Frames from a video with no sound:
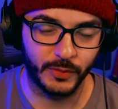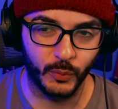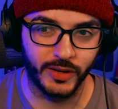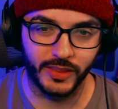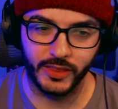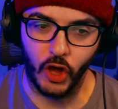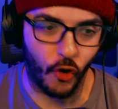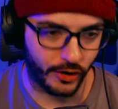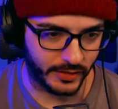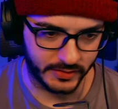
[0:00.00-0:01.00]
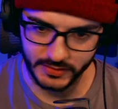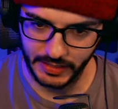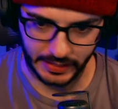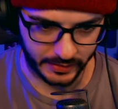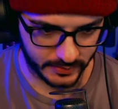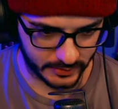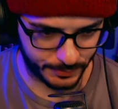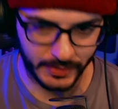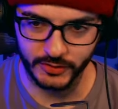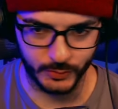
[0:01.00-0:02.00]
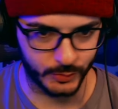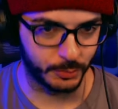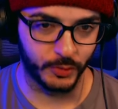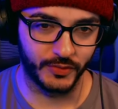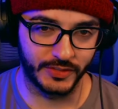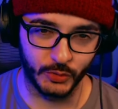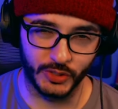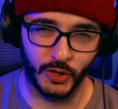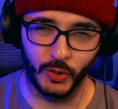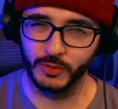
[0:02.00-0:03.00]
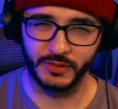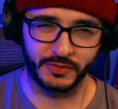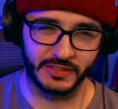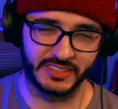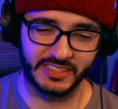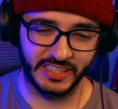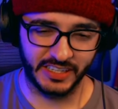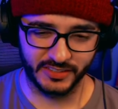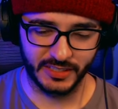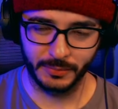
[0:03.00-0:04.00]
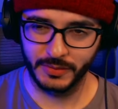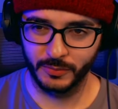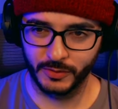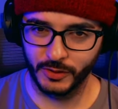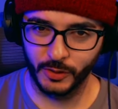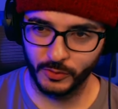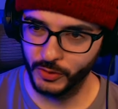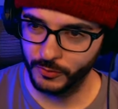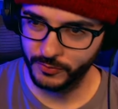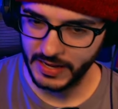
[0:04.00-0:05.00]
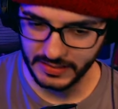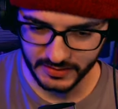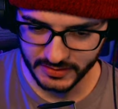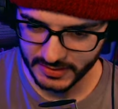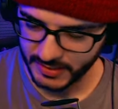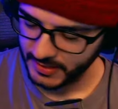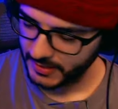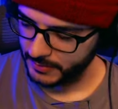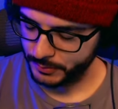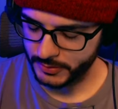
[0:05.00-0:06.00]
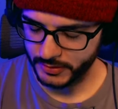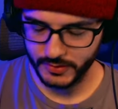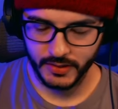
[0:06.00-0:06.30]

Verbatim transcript: one of the hardest things, especially when you're moving to a whole different city or something where no no friends. Psh.